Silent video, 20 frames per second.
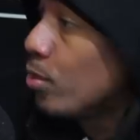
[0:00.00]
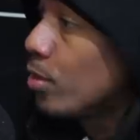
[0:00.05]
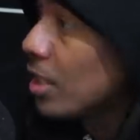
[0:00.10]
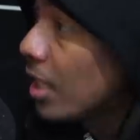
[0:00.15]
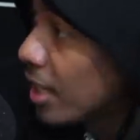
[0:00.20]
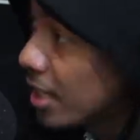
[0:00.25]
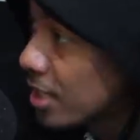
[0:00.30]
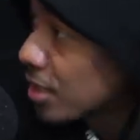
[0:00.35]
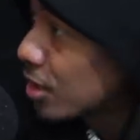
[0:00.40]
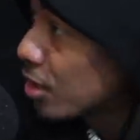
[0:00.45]
We
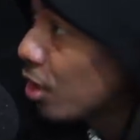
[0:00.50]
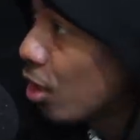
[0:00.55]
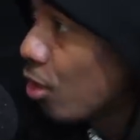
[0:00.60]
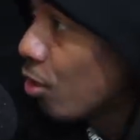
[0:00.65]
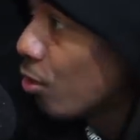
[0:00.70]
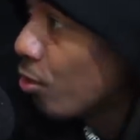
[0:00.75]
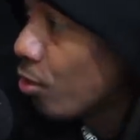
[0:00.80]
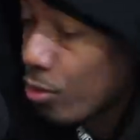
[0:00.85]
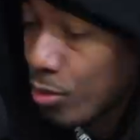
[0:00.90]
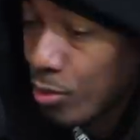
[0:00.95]
let mm-hmm. us
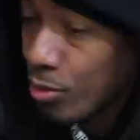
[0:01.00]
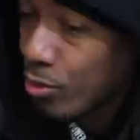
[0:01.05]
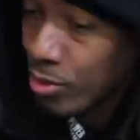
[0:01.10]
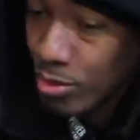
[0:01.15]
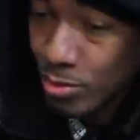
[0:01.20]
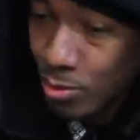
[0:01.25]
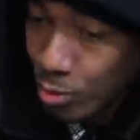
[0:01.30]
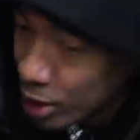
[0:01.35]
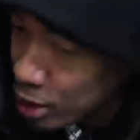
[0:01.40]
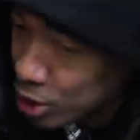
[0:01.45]
know
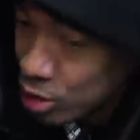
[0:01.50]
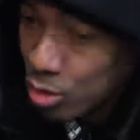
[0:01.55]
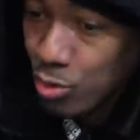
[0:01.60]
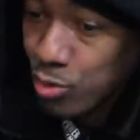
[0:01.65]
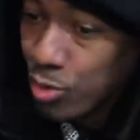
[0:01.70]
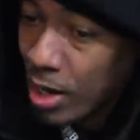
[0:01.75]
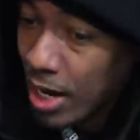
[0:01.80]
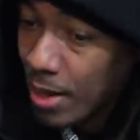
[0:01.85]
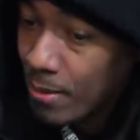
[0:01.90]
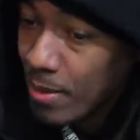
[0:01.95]
what you
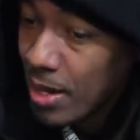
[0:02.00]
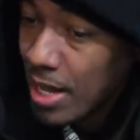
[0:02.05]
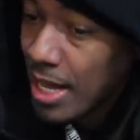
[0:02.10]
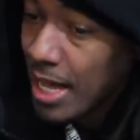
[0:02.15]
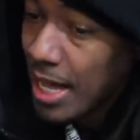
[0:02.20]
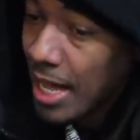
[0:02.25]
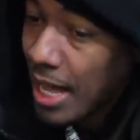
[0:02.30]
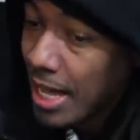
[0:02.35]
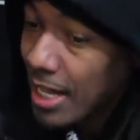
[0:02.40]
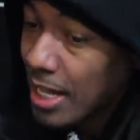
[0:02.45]
rap.
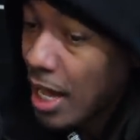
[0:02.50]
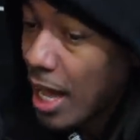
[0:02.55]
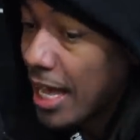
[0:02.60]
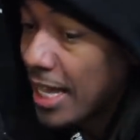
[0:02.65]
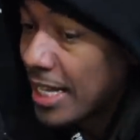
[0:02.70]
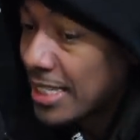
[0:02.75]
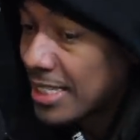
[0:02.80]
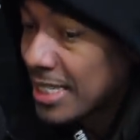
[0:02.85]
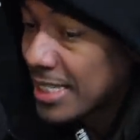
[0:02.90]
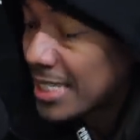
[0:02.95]
Absolutely.
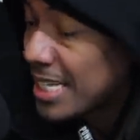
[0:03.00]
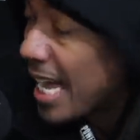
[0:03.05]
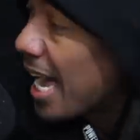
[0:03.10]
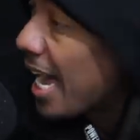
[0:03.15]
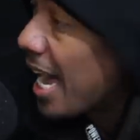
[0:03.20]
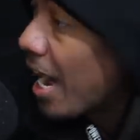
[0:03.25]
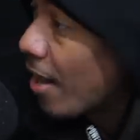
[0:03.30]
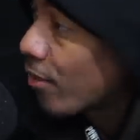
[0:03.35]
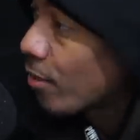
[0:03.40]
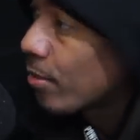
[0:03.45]
Does that
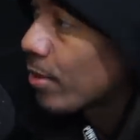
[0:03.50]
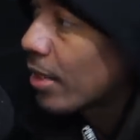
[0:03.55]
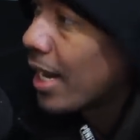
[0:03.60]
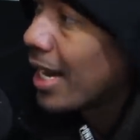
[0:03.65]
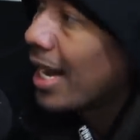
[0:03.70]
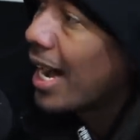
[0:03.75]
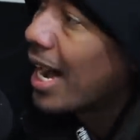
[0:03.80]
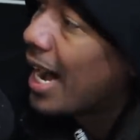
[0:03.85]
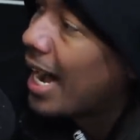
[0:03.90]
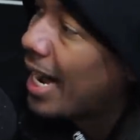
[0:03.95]
ever be
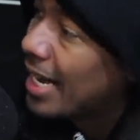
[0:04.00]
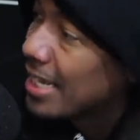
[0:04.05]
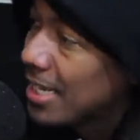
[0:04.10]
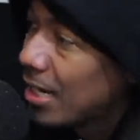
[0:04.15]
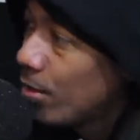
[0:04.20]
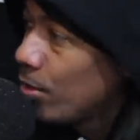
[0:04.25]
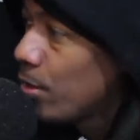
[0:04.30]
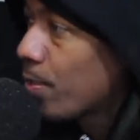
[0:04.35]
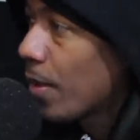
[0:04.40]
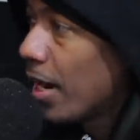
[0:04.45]
like, ah, yeah,
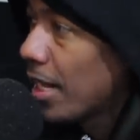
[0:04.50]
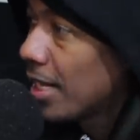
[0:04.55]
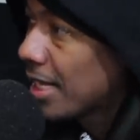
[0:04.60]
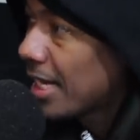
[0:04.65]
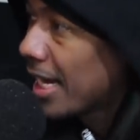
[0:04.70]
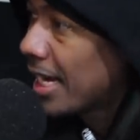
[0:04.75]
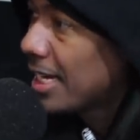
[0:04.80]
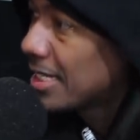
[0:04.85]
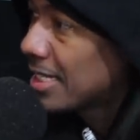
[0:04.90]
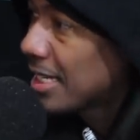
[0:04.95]
we probably
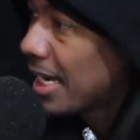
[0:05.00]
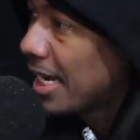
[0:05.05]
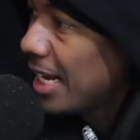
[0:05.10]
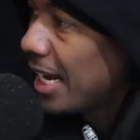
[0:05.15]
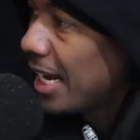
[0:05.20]
can't say